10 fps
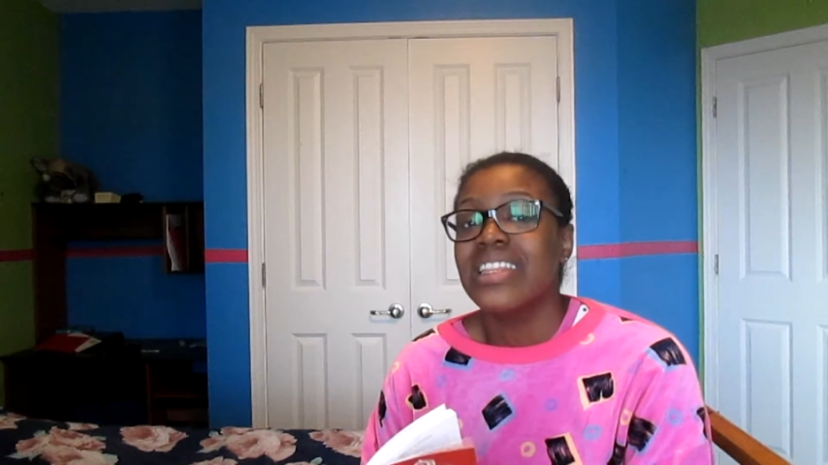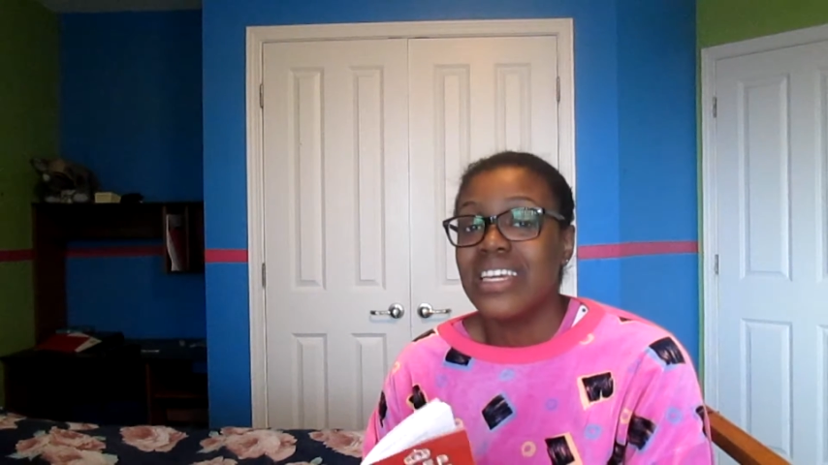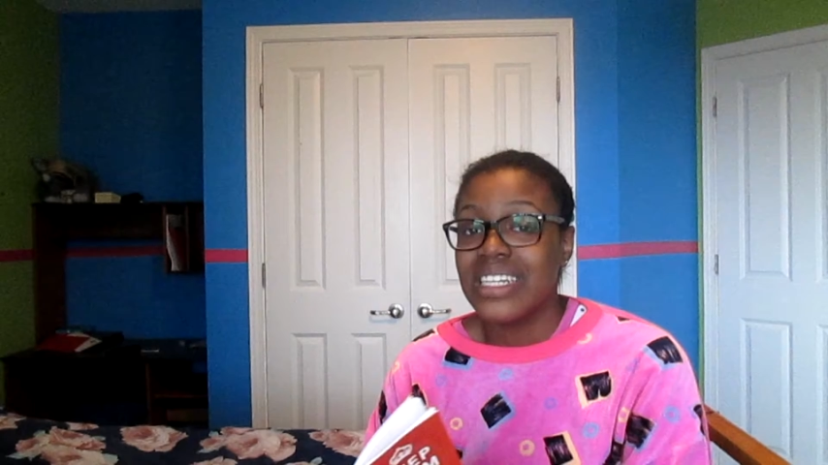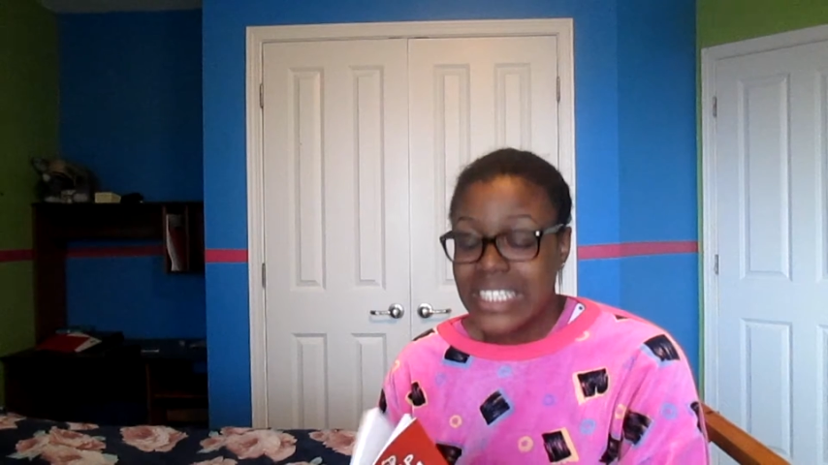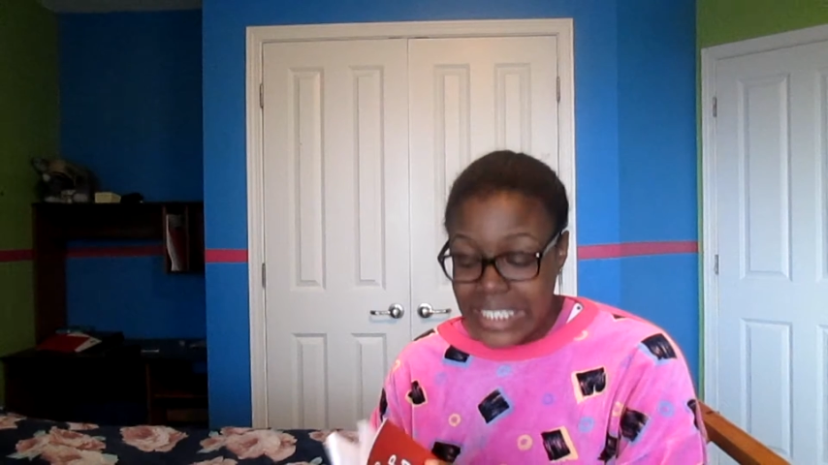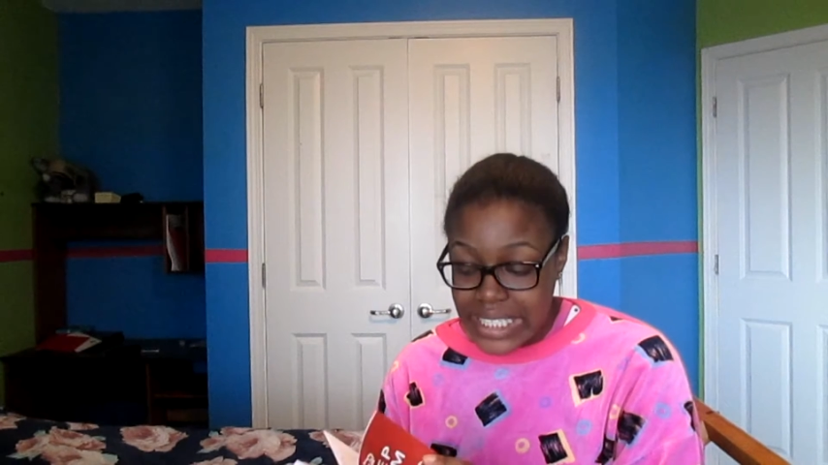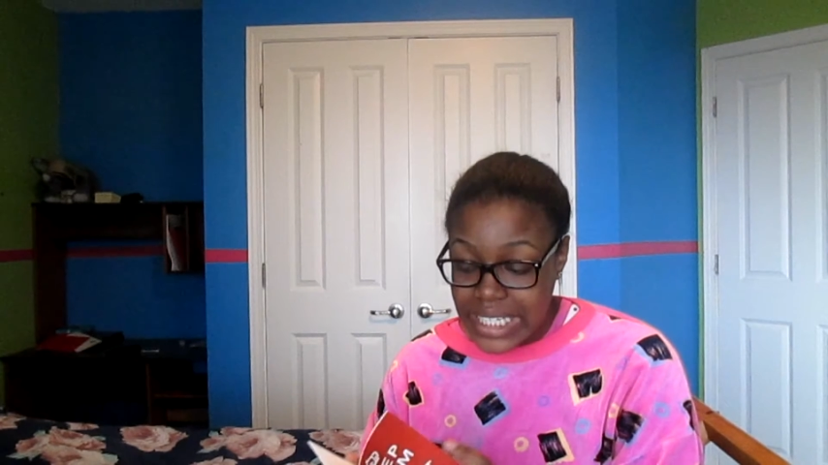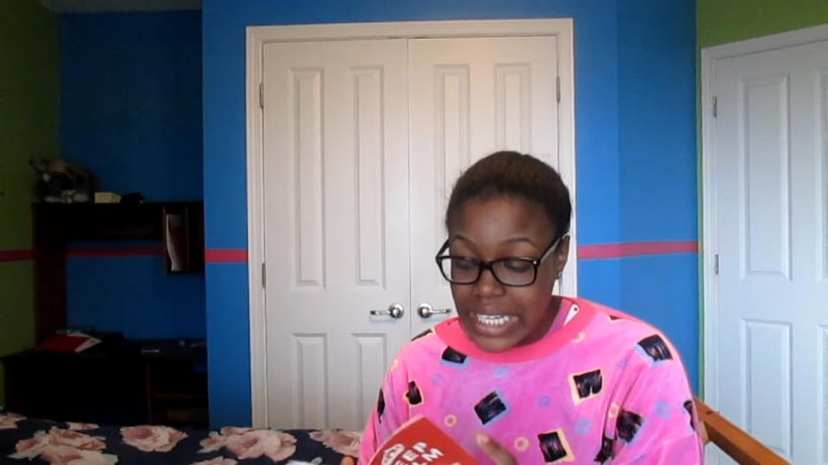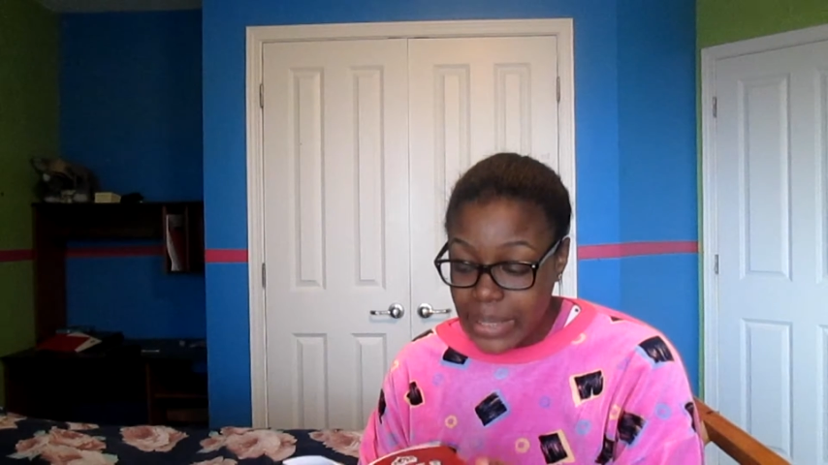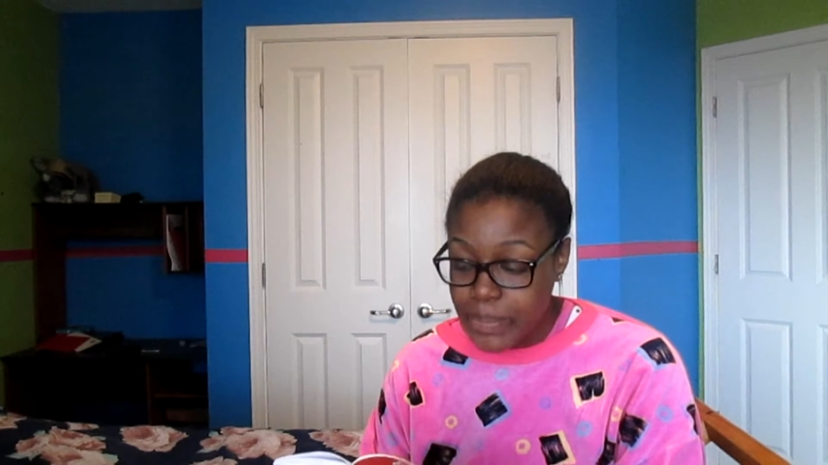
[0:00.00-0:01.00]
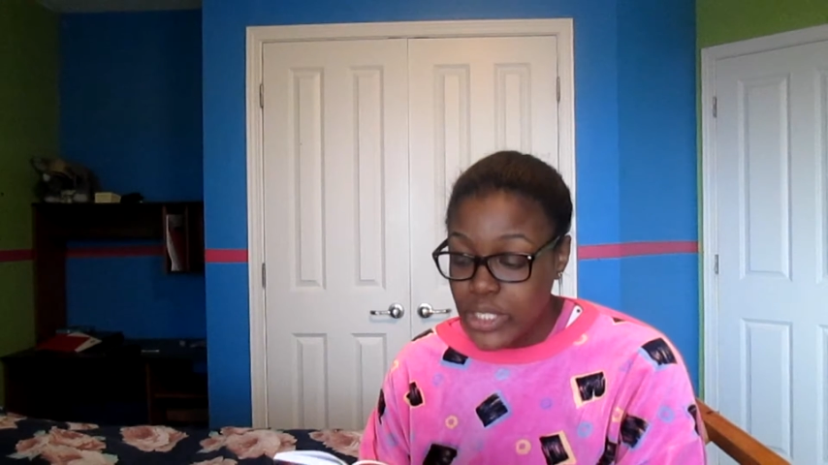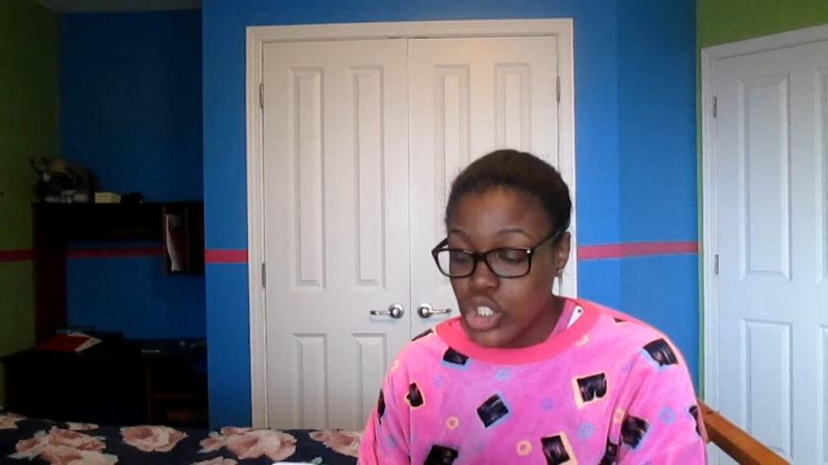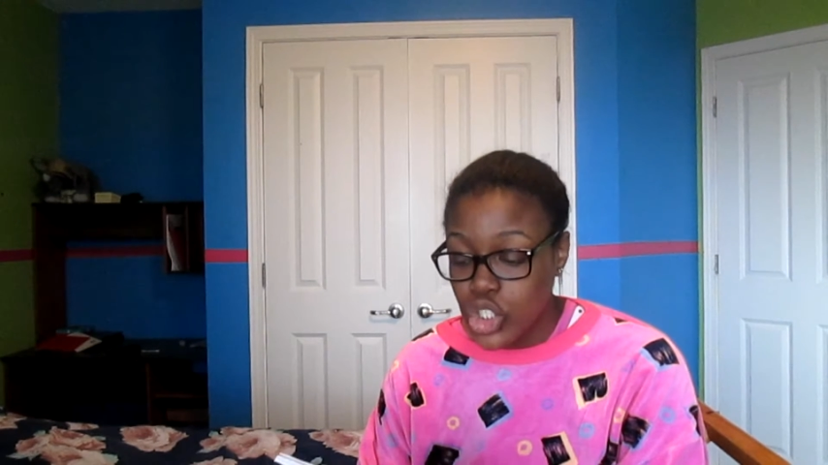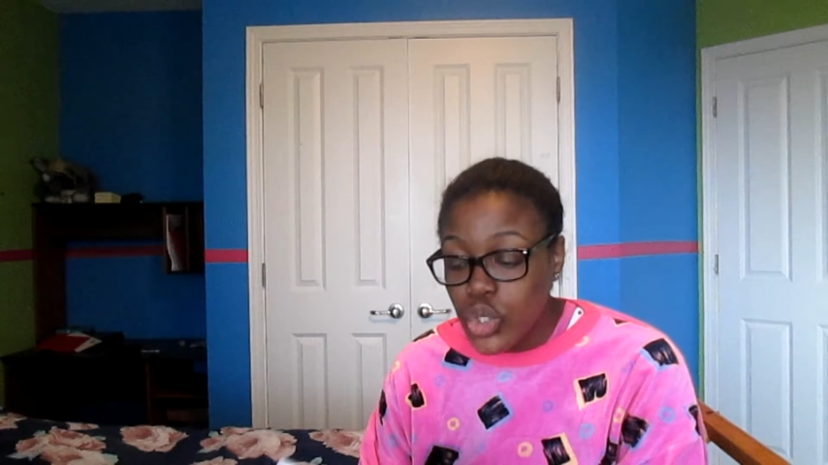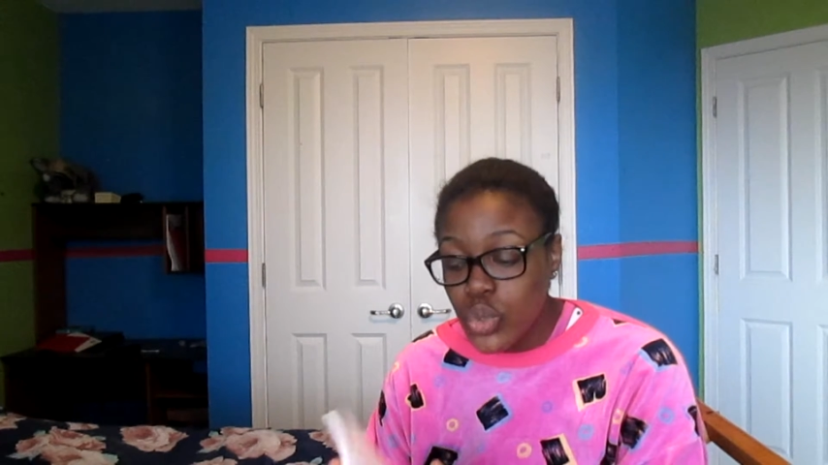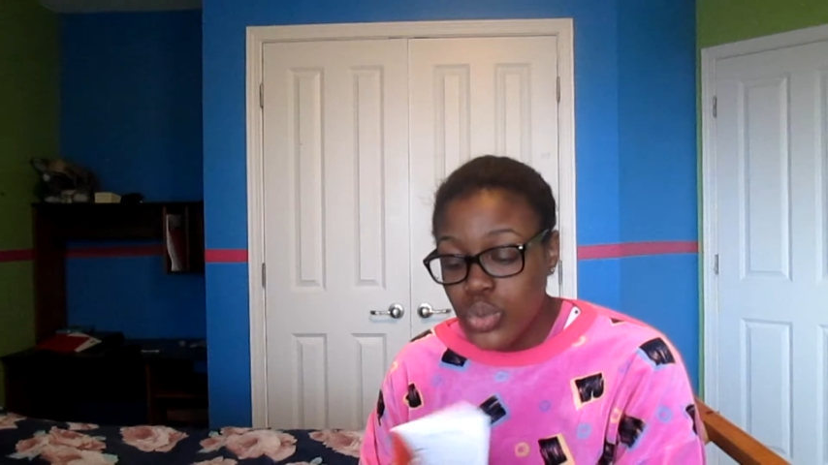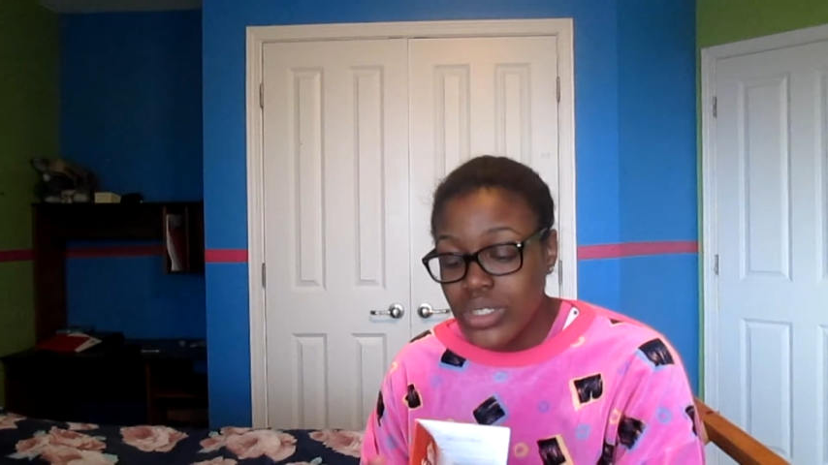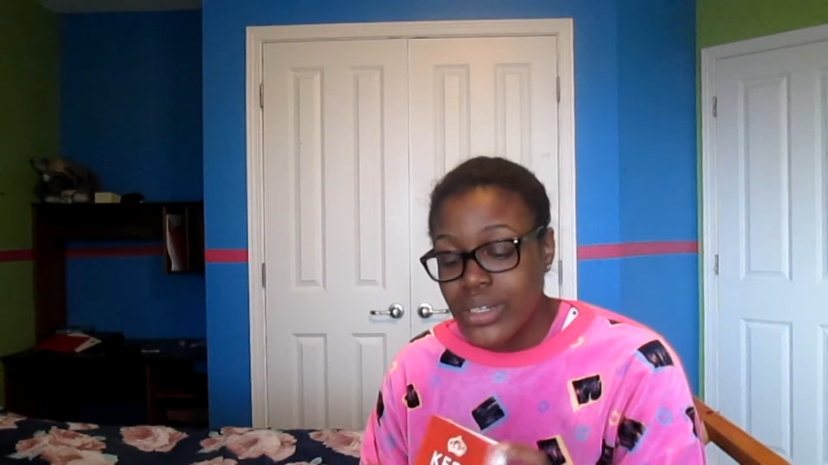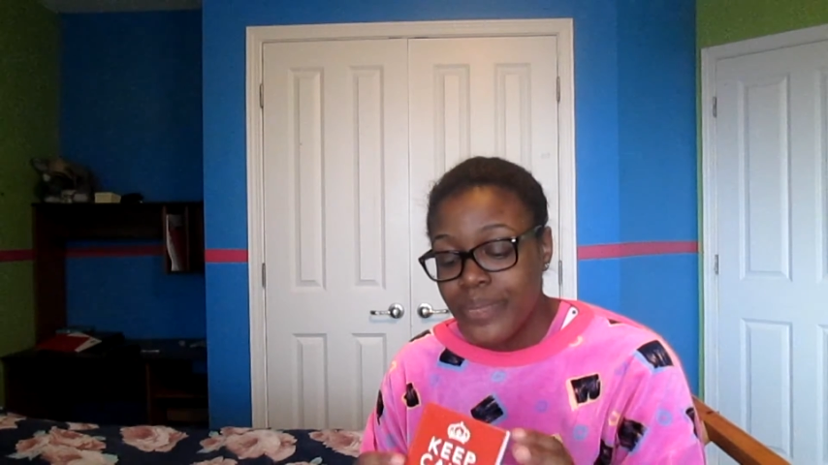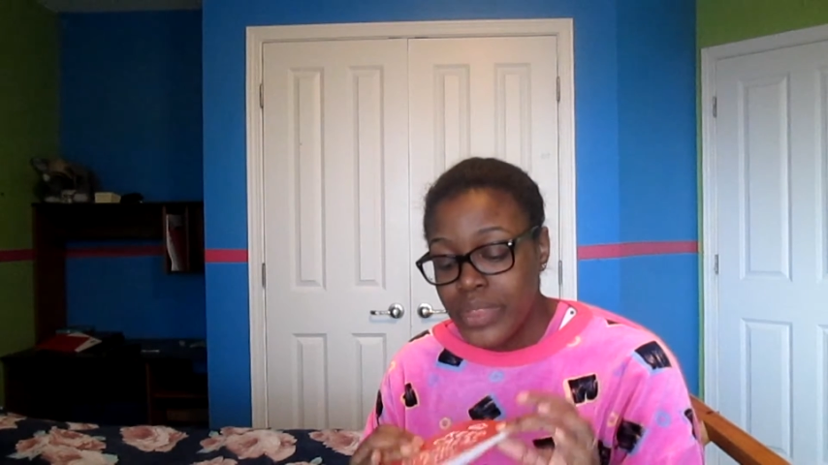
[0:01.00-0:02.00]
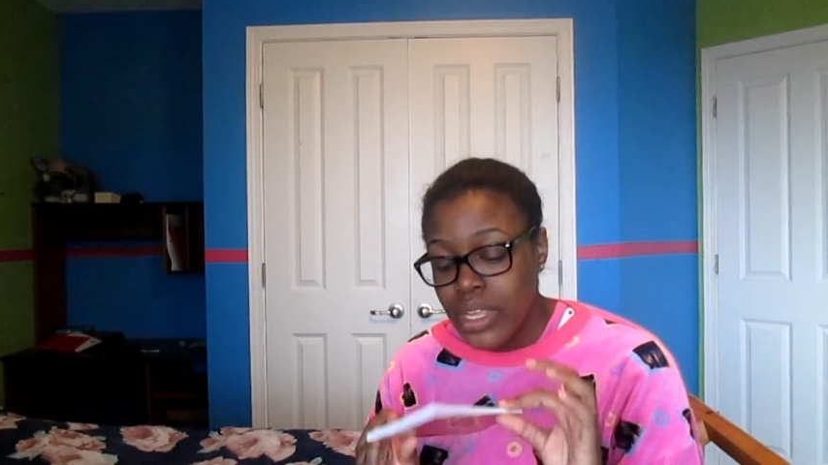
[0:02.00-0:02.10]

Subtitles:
then just keep tuned